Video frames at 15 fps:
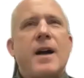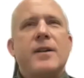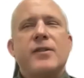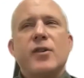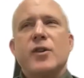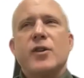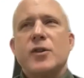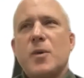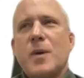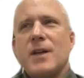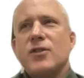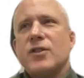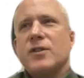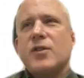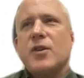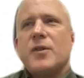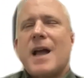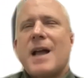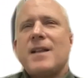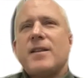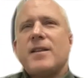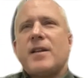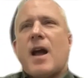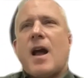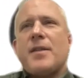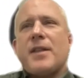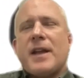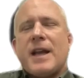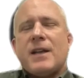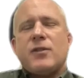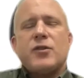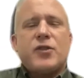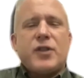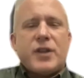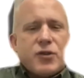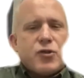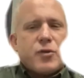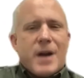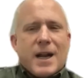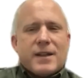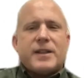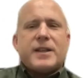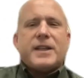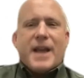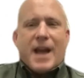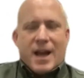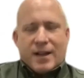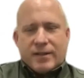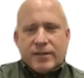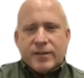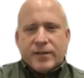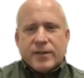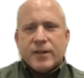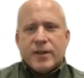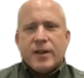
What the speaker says: So good question. So that the answer is indirectly yes.